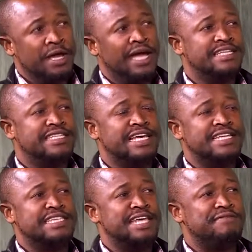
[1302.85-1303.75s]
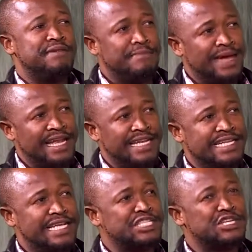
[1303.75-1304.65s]
It says, if a man
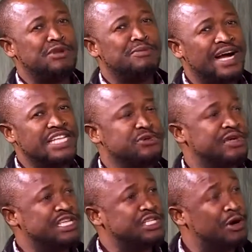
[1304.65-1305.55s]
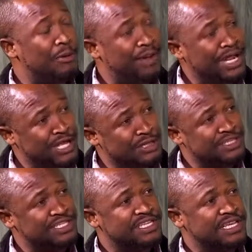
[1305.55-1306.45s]
does not march with his
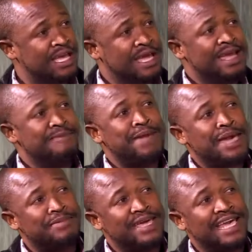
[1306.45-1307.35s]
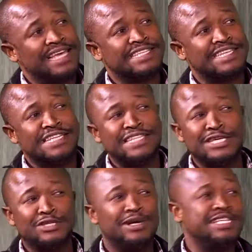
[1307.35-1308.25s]
companions, maybe he is
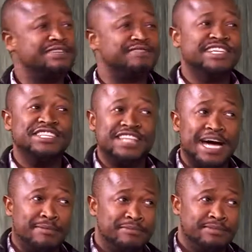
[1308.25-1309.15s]
listening to a different drum.